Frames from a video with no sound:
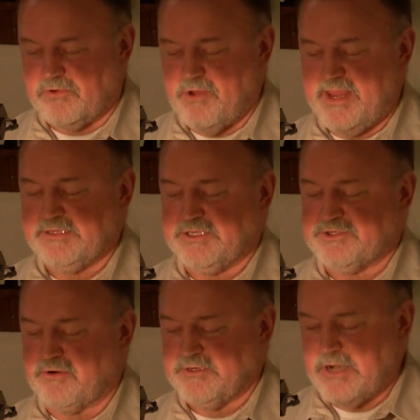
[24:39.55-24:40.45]
grace
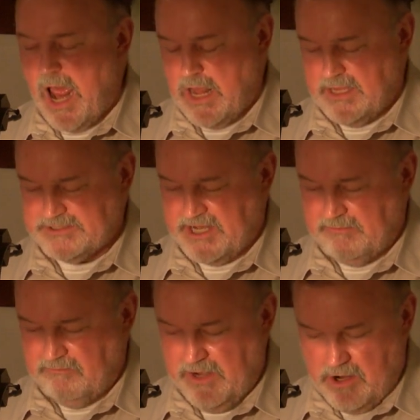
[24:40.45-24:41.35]
certain knowledge
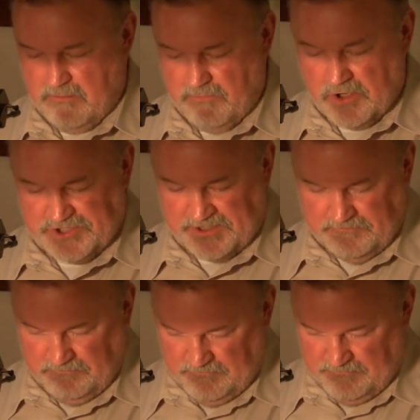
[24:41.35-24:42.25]
and mere
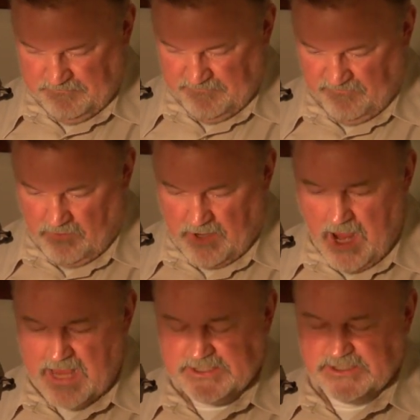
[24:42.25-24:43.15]
motion for
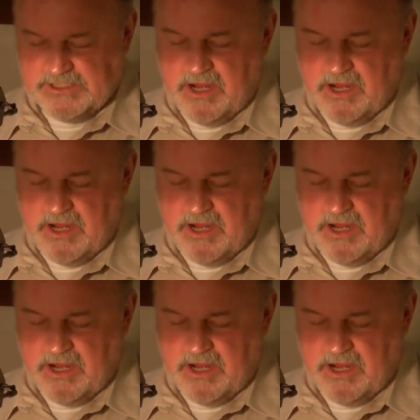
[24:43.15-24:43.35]
us,